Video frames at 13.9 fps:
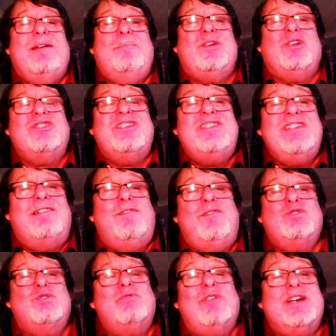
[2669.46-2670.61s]
Because there's no
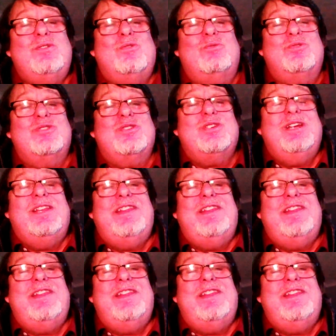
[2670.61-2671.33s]
official records.